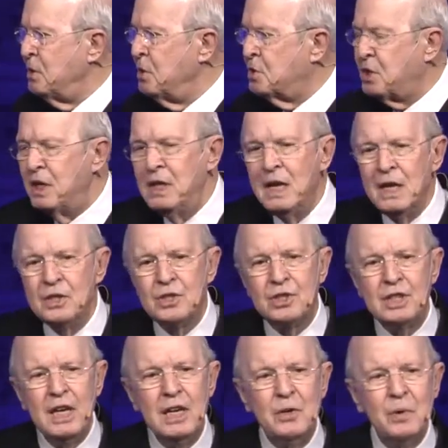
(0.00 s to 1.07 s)
You see,
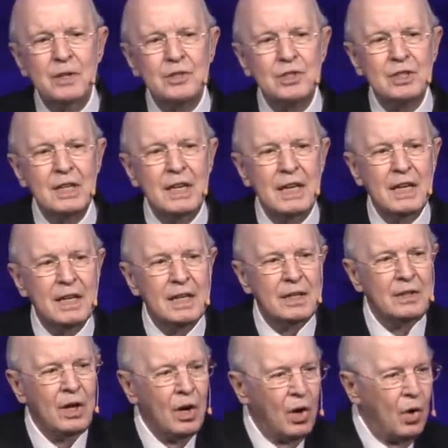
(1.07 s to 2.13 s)
secret
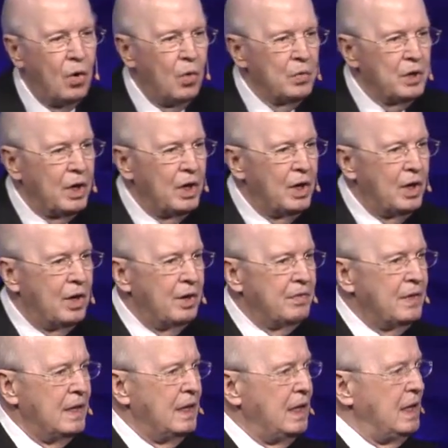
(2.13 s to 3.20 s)
sin on earth